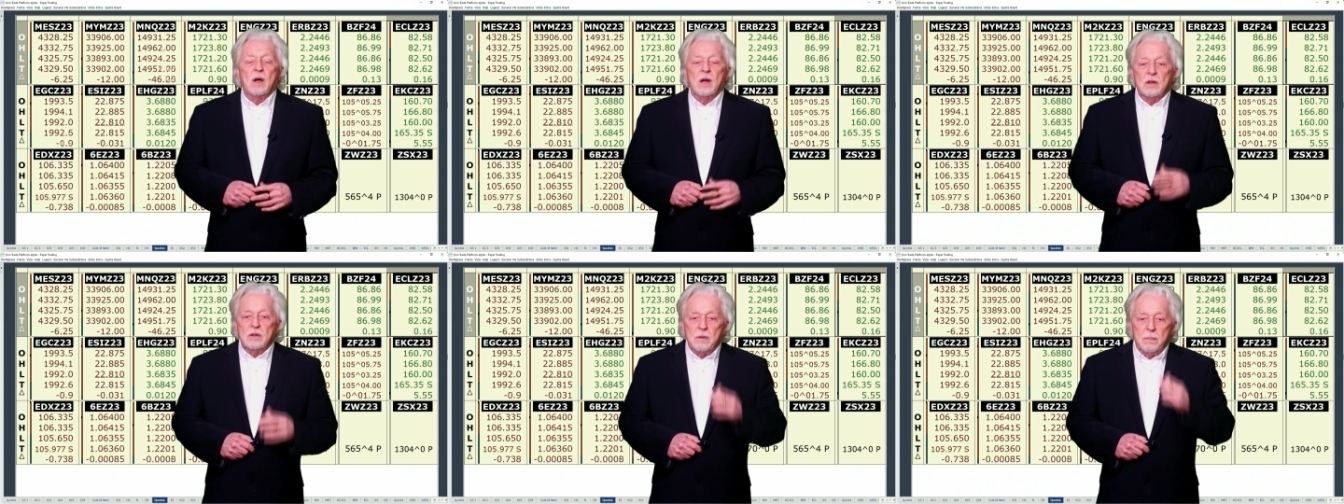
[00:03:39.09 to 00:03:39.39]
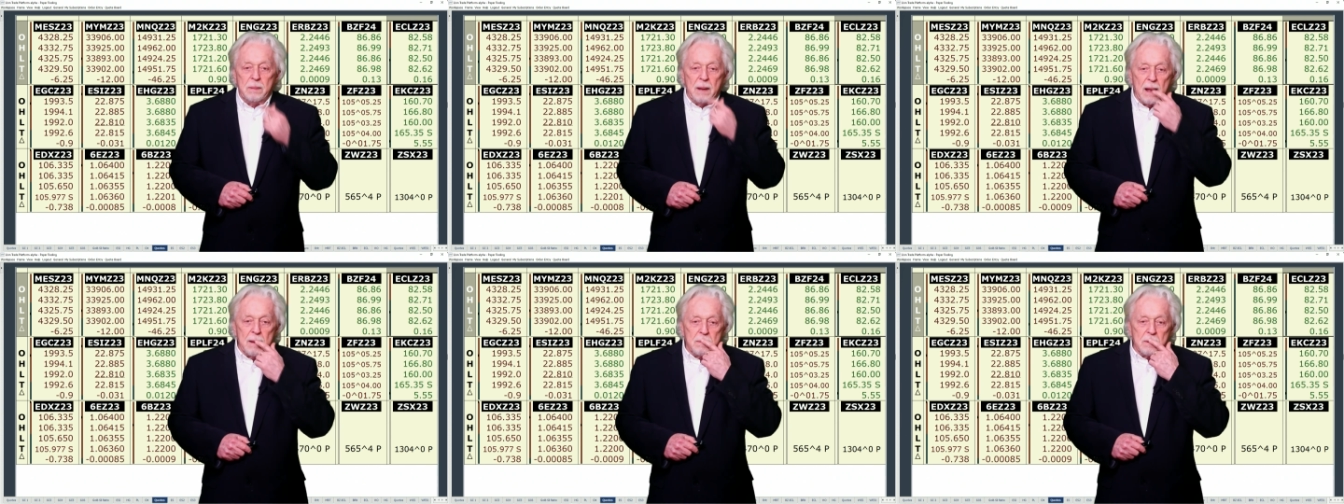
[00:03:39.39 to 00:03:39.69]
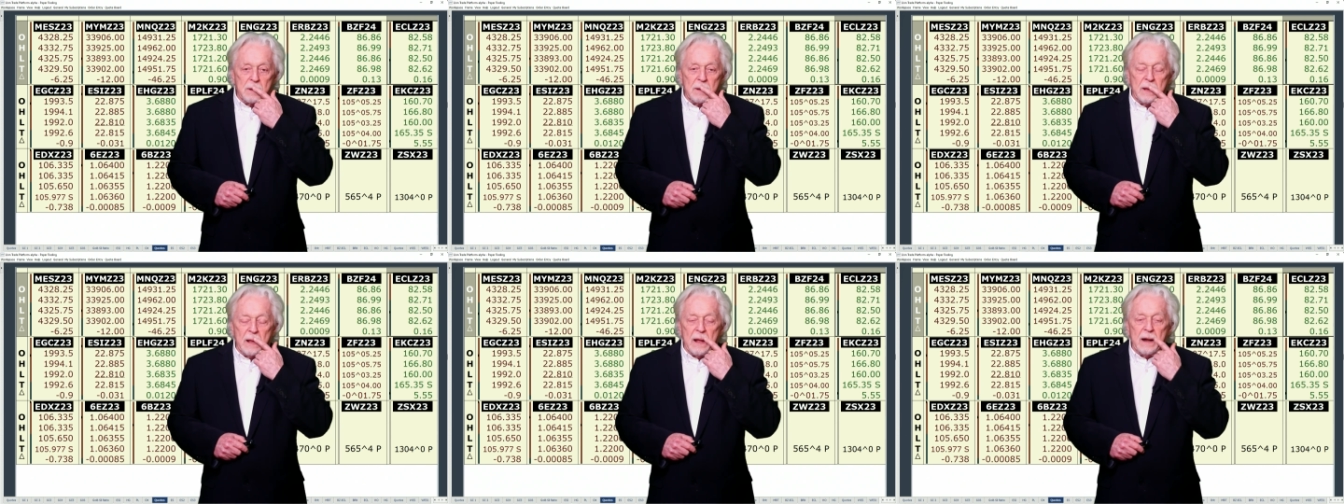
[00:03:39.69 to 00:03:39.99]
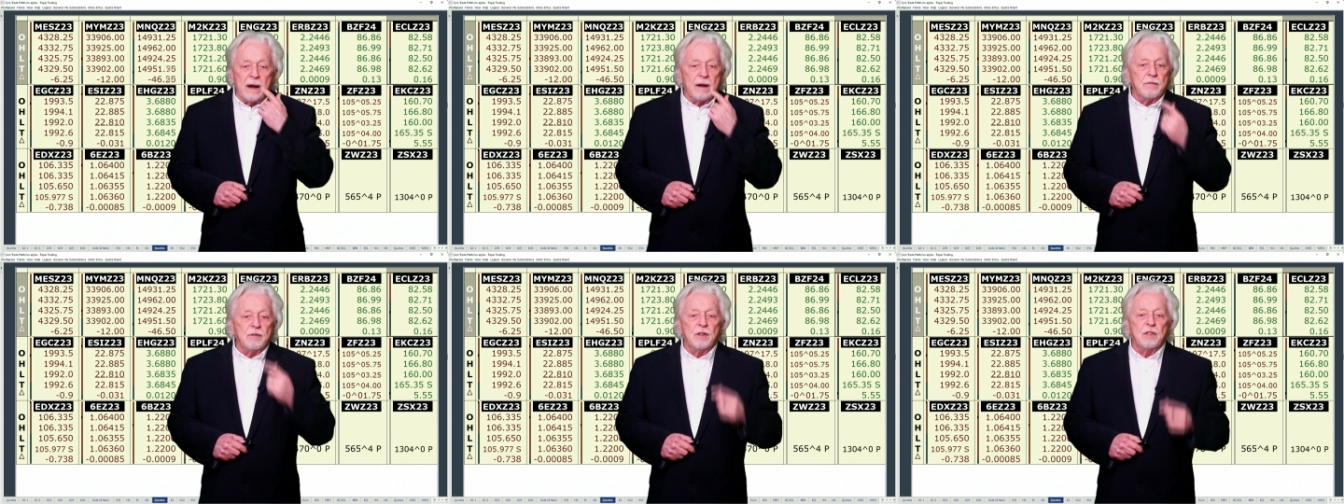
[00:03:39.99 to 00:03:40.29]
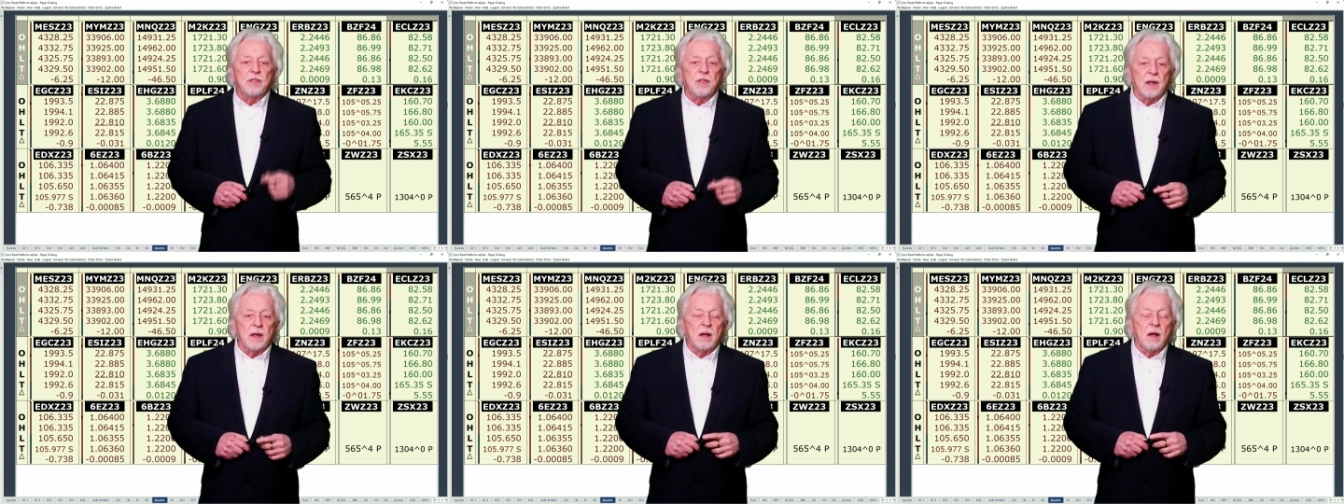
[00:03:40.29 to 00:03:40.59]
to be able to get
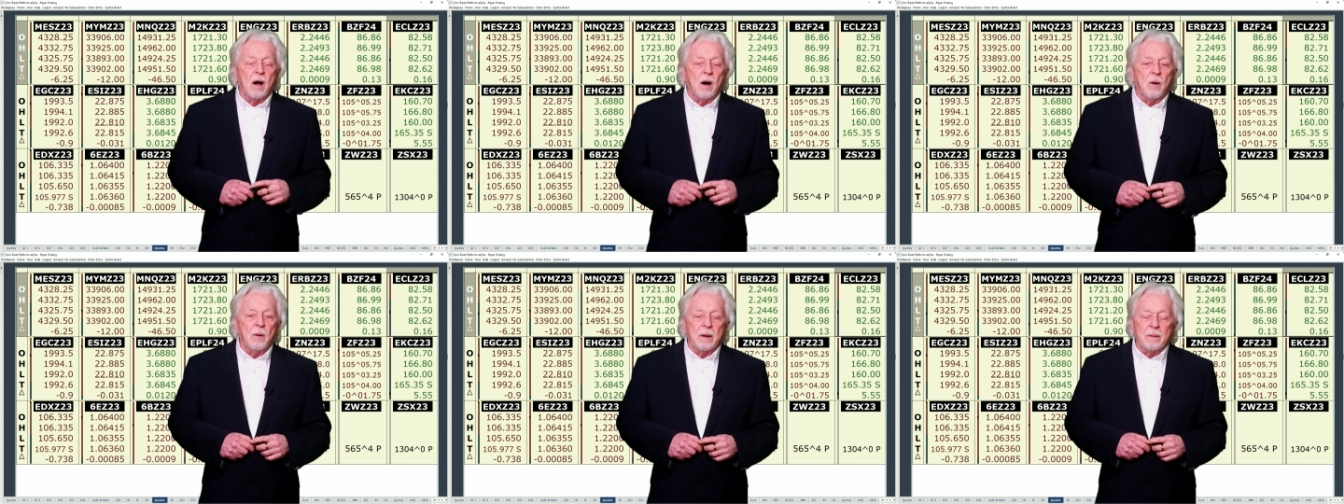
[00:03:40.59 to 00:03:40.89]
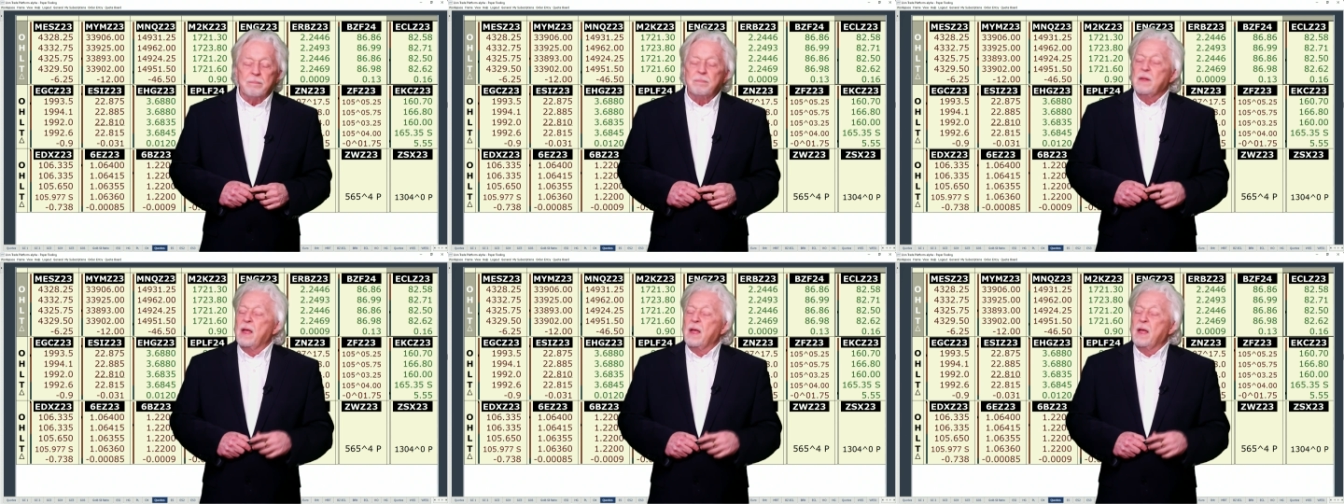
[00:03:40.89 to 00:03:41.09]
everything going.